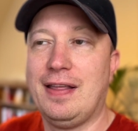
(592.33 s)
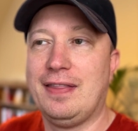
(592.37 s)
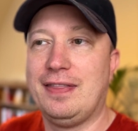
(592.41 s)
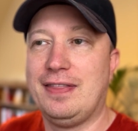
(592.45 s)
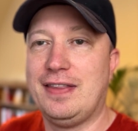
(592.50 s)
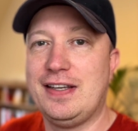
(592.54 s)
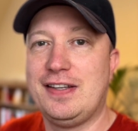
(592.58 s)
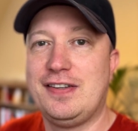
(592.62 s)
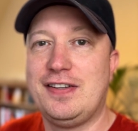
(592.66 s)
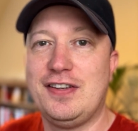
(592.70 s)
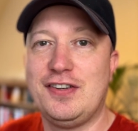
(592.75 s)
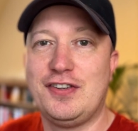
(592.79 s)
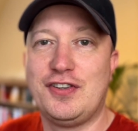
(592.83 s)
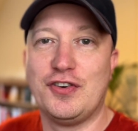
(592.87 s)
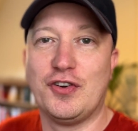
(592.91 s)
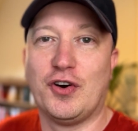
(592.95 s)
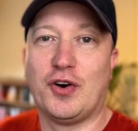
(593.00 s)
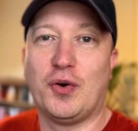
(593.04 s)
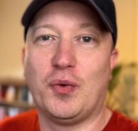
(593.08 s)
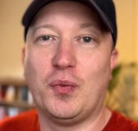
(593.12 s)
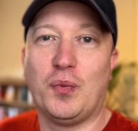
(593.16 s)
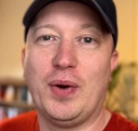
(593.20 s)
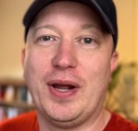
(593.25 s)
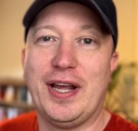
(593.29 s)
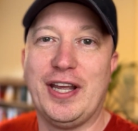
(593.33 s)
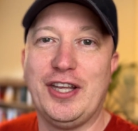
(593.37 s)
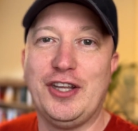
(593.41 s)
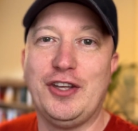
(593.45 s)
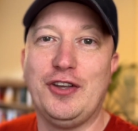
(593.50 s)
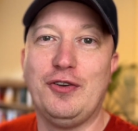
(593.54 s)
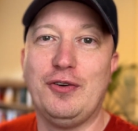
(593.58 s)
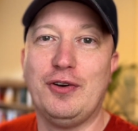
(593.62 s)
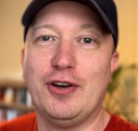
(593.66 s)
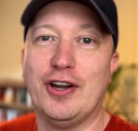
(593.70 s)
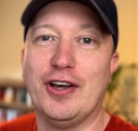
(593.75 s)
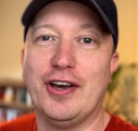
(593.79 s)
this is not where
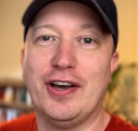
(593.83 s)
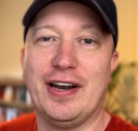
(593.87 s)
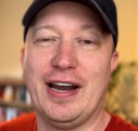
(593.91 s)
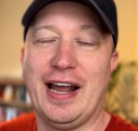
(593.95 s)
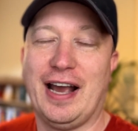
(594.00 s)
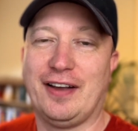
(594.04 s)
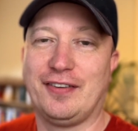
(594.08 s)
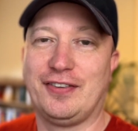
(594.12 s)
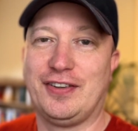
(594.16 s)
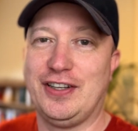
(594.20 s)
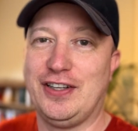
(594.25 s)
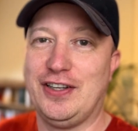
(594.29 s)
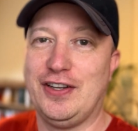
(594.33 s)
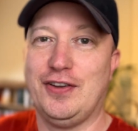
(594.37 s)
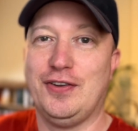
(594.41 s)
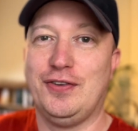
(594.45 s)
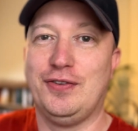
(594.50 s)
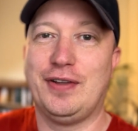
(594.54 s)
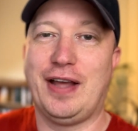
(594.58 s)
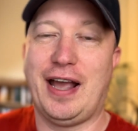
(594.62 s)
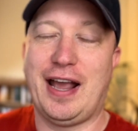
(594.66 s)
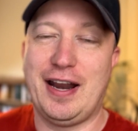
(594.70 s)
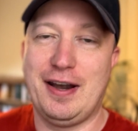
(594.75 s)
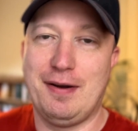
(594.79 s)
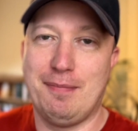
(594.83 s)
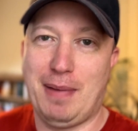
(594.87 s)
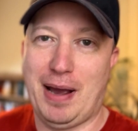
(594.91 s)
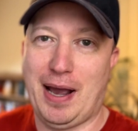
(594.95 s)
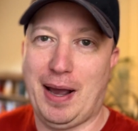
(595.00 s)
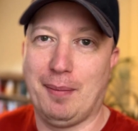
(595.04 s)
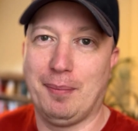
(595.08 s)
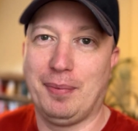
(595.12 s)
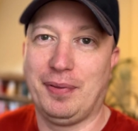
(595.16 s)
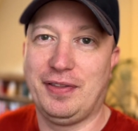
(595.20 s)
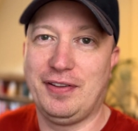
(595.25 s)
you learn how to use Nmap.